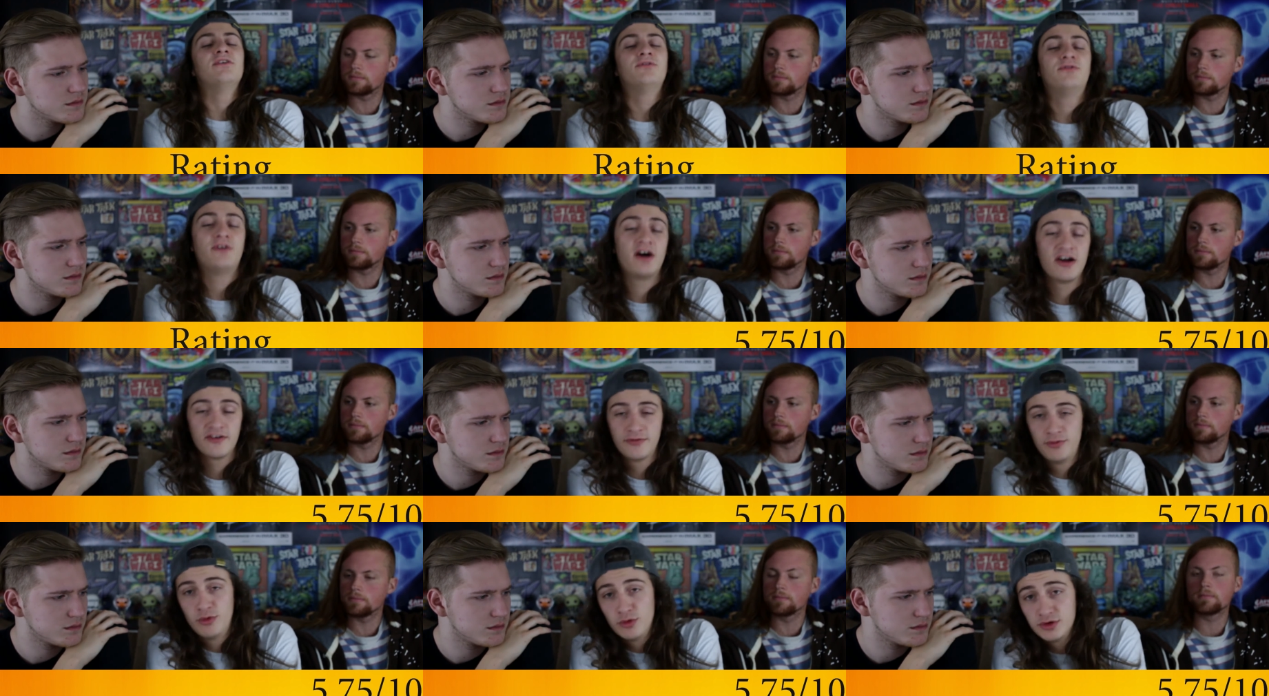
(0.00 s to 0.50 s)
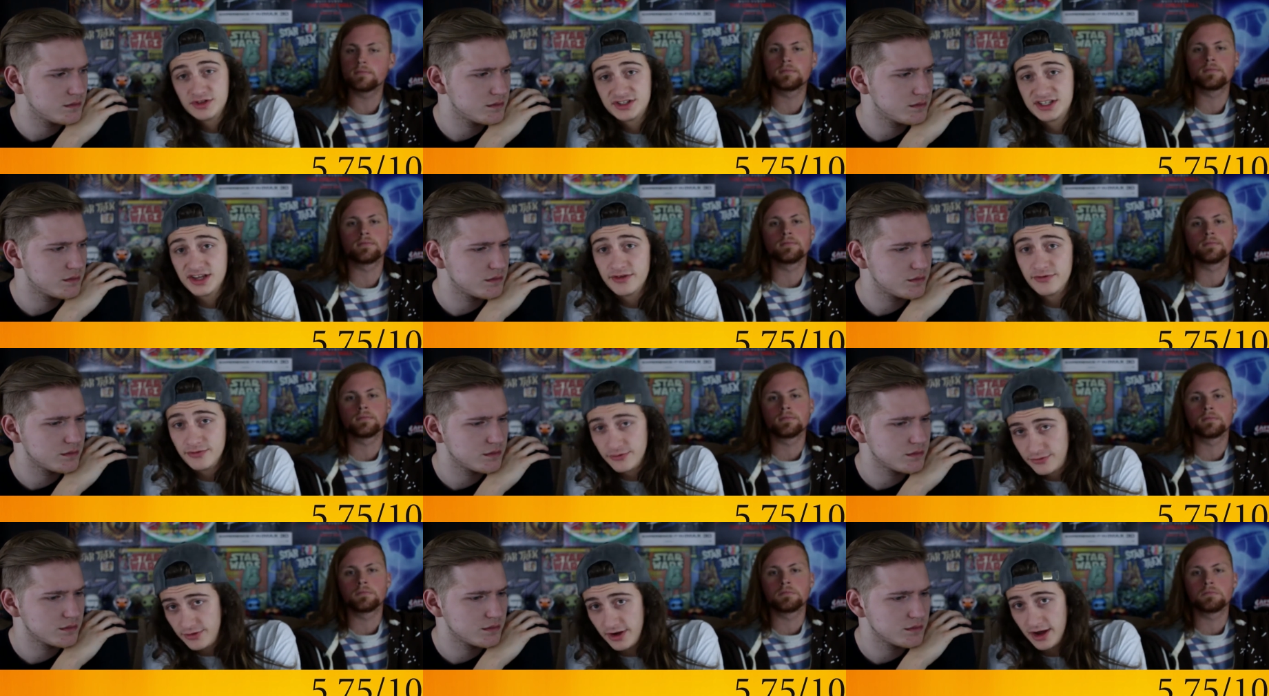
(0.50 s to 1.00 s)
Speaker 1: Five point
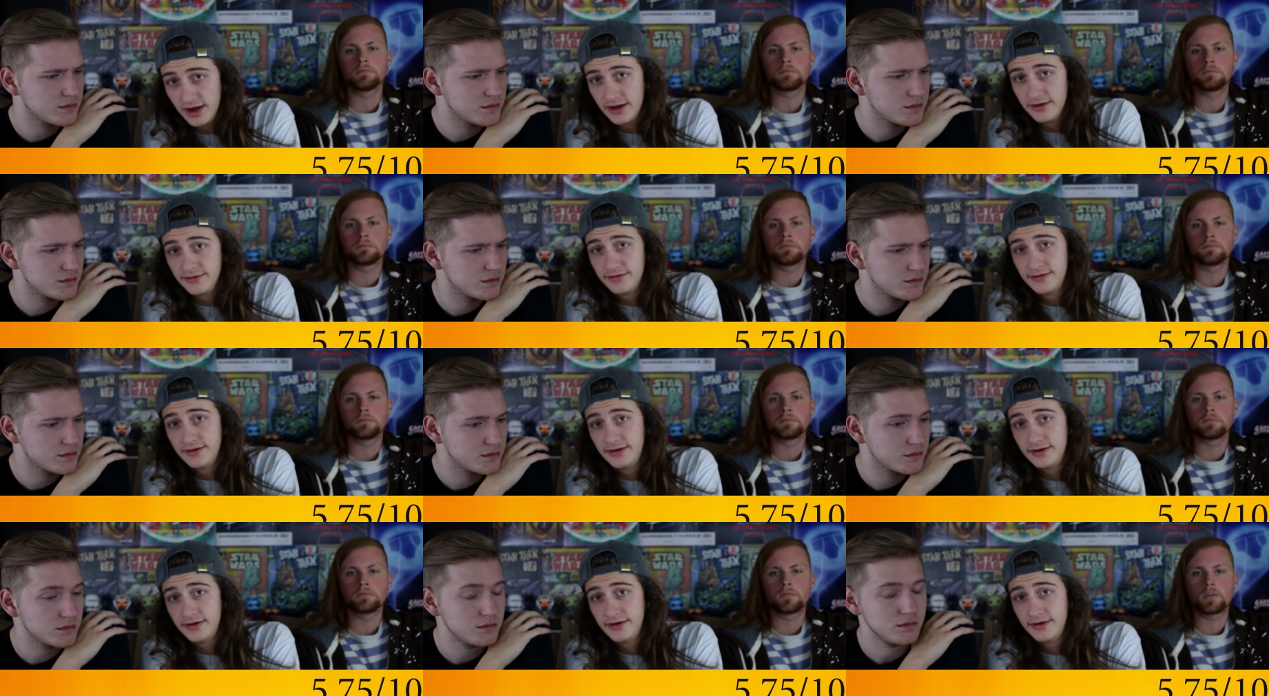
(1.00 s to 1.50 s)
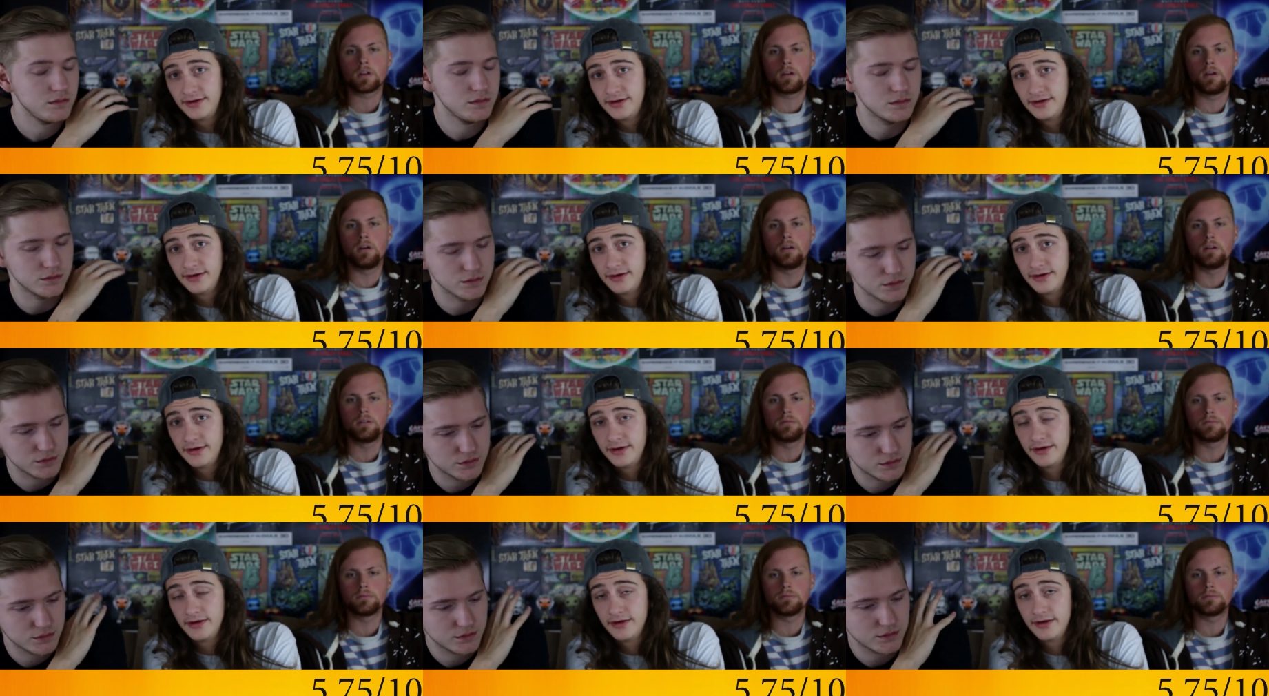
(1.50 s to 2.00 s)
seven five.
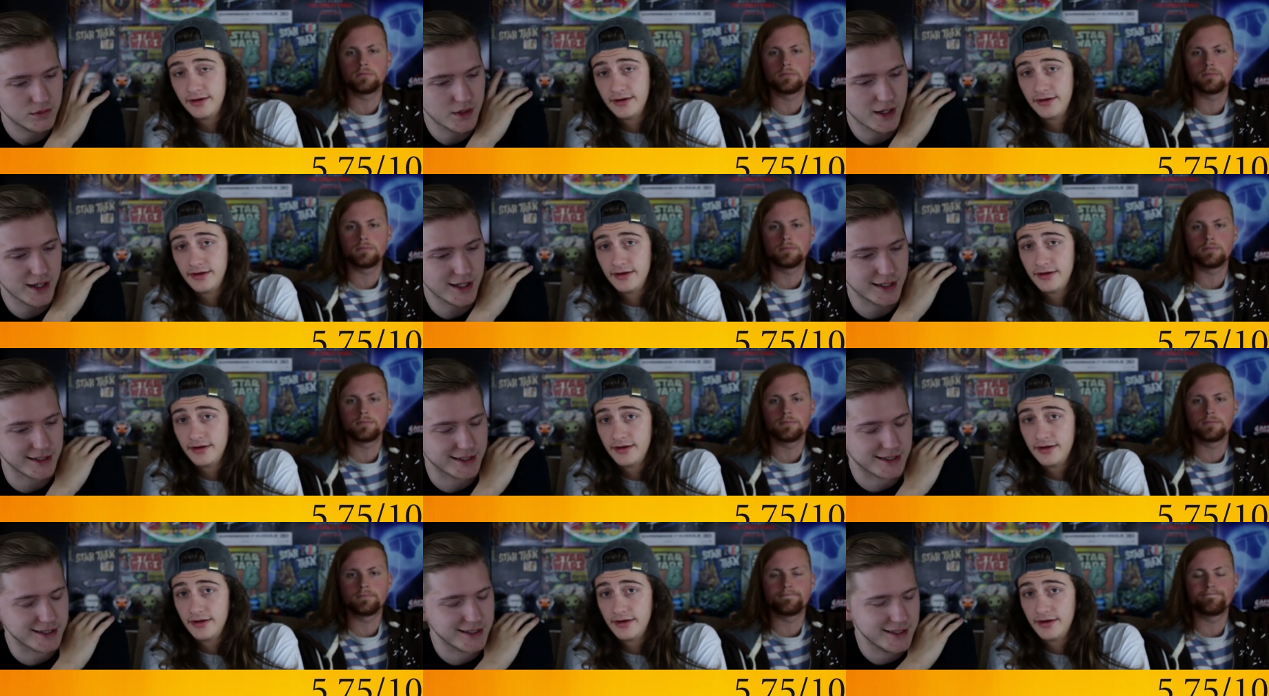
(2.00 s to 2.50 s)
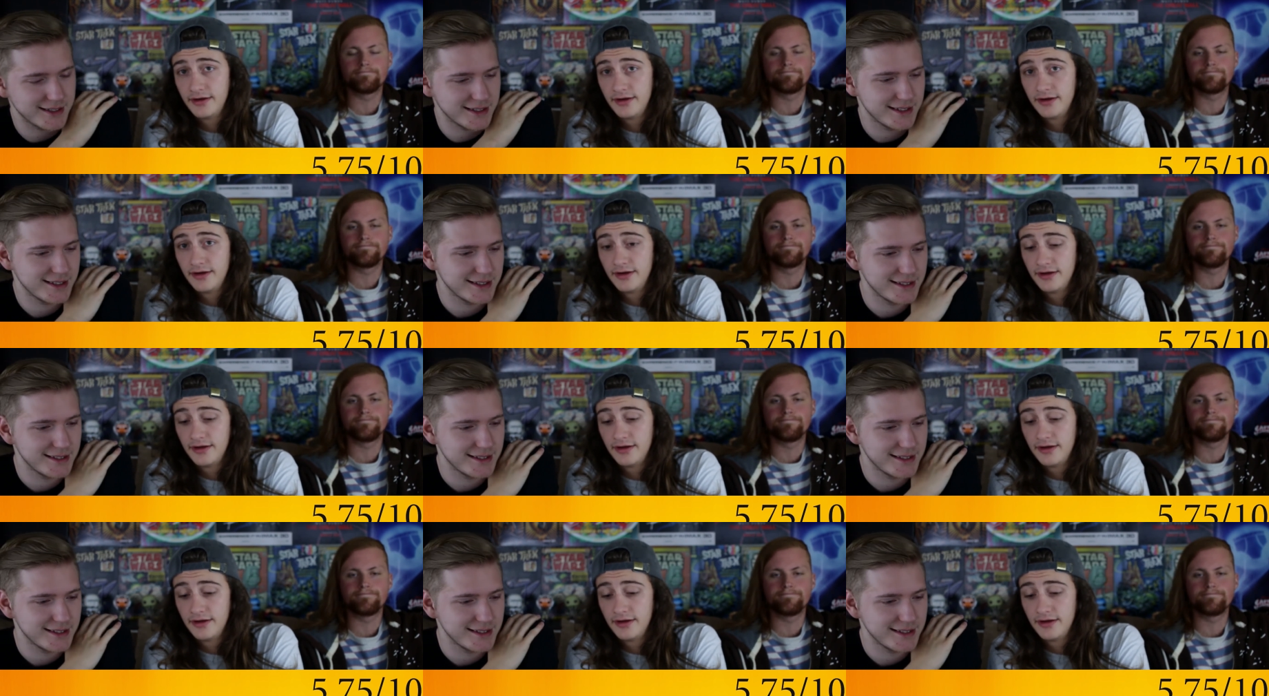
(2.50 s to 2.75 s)
Mm, nice.